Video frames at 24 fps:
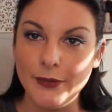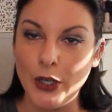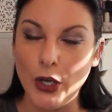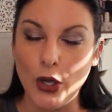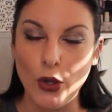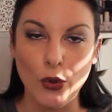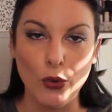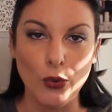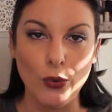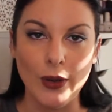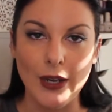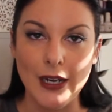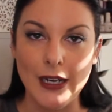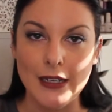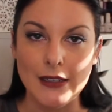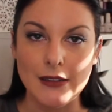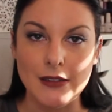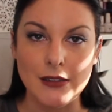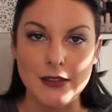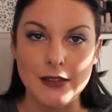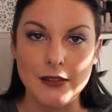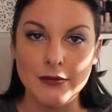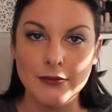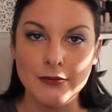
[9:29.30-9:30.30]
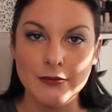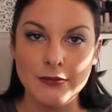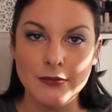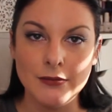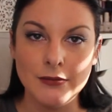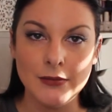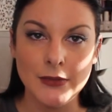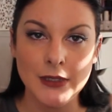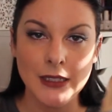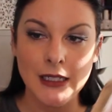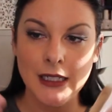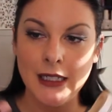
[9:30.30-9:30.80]
Always.
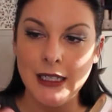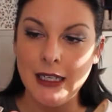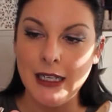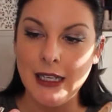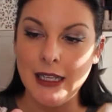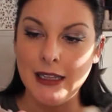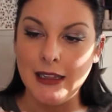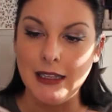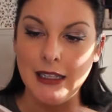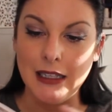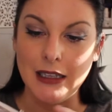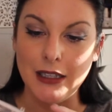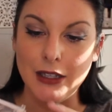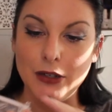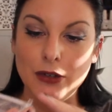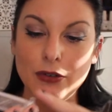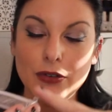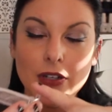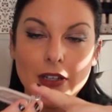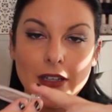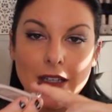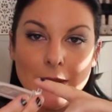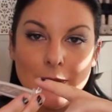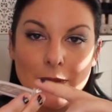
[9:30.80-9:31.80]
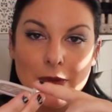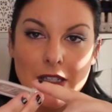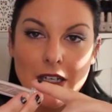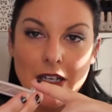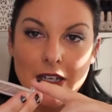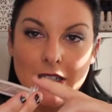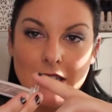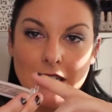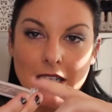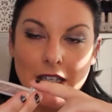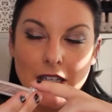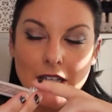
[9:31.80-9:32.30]
The little clips
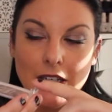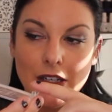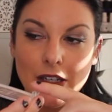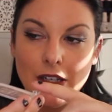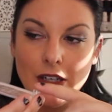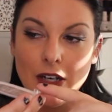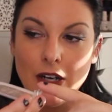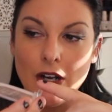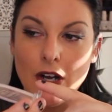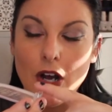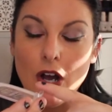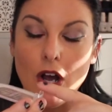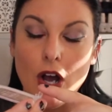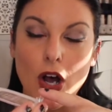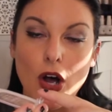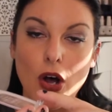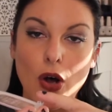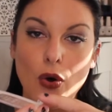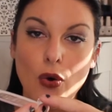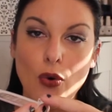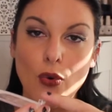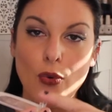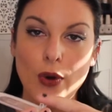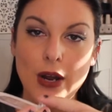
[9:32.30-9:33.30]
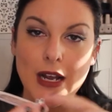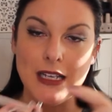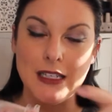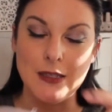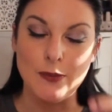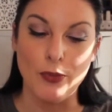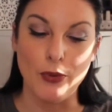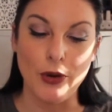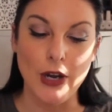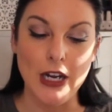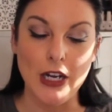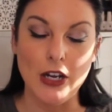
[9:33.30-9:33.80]
on here
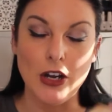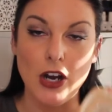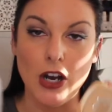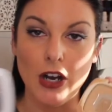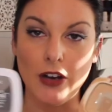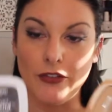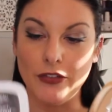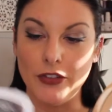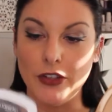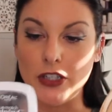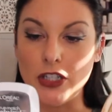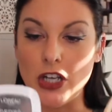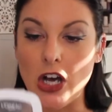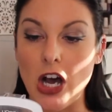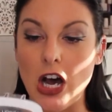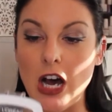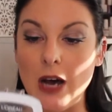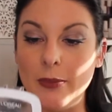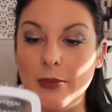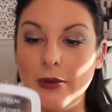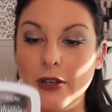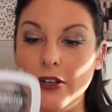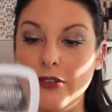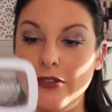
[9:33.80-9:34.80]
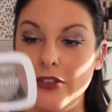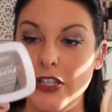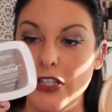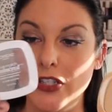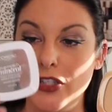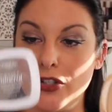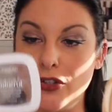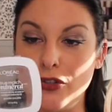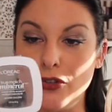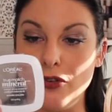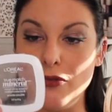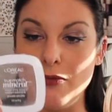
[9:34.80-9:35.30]
always break off the top of
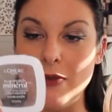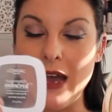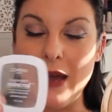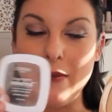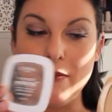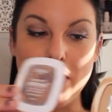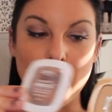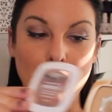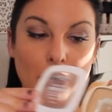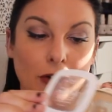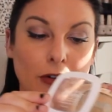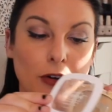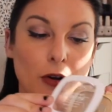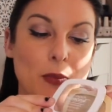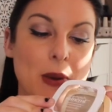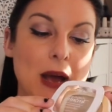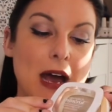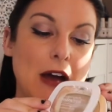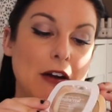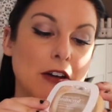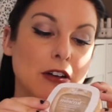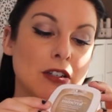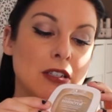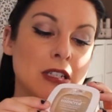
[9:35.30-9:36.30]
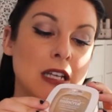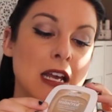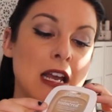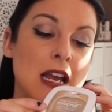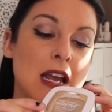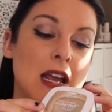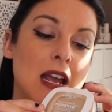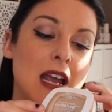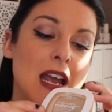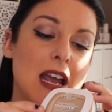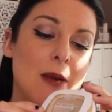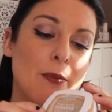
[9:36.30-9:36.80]
these True Matte mineral powders.
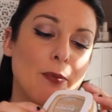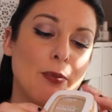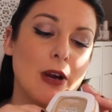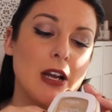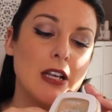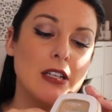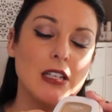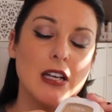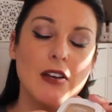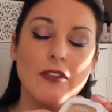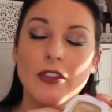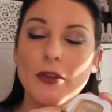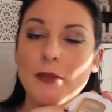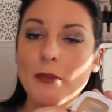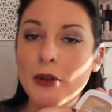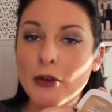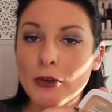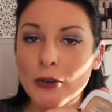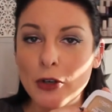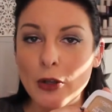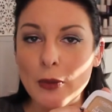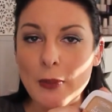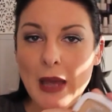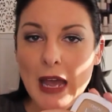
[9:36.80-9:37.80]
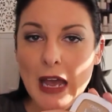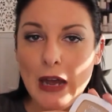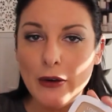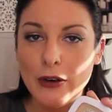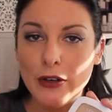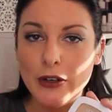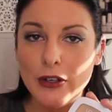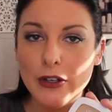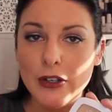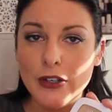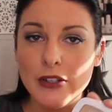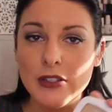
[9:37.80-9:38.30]
It breaks off the mineral
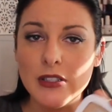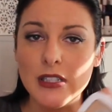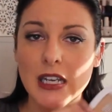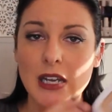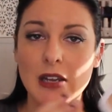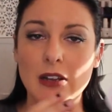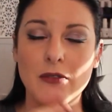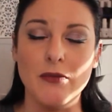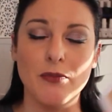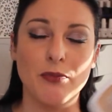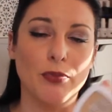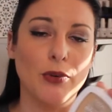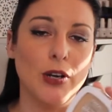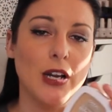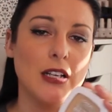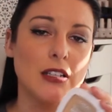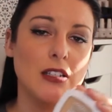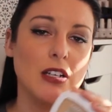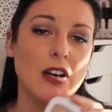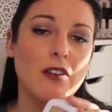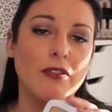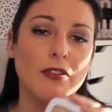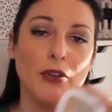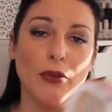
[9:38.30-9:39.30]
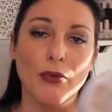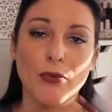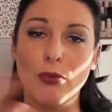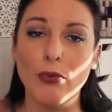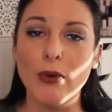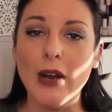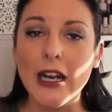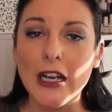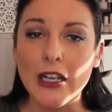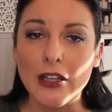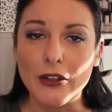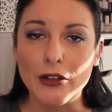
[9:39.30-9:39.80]
powders, it breaks off the
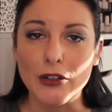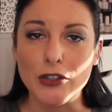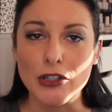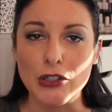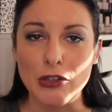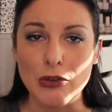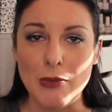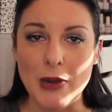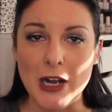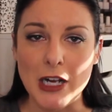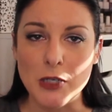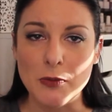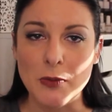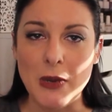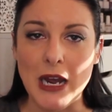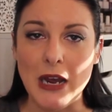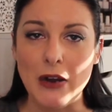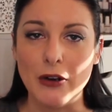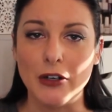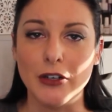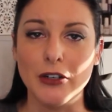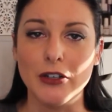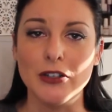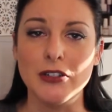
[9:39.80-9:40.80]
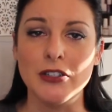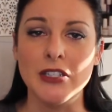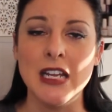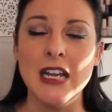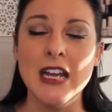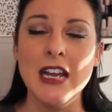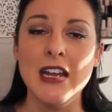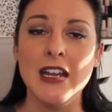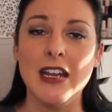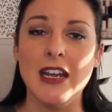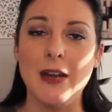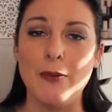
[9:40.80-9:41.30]
regular True Matte powders,
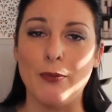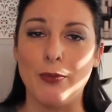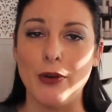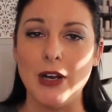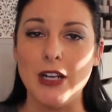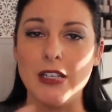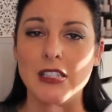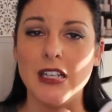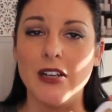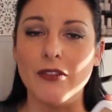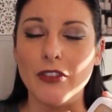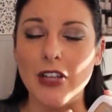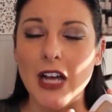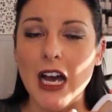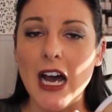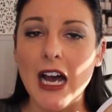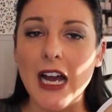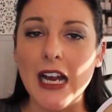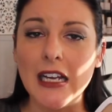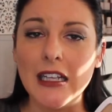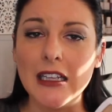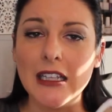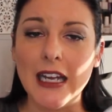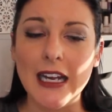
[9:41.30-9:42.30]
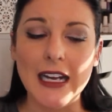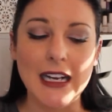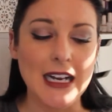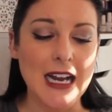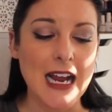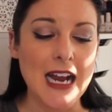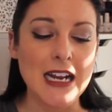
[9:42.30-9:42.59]
it breaks off the highlight.